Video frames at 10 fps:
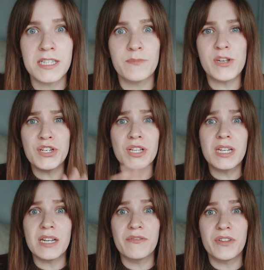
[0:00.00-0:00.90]

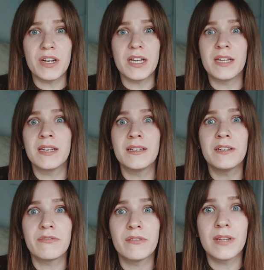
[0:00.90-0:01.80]
especially if they're in a
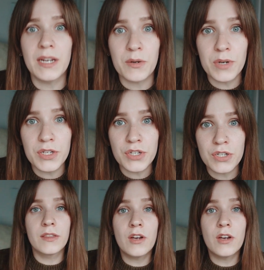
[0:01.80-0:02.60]
different language.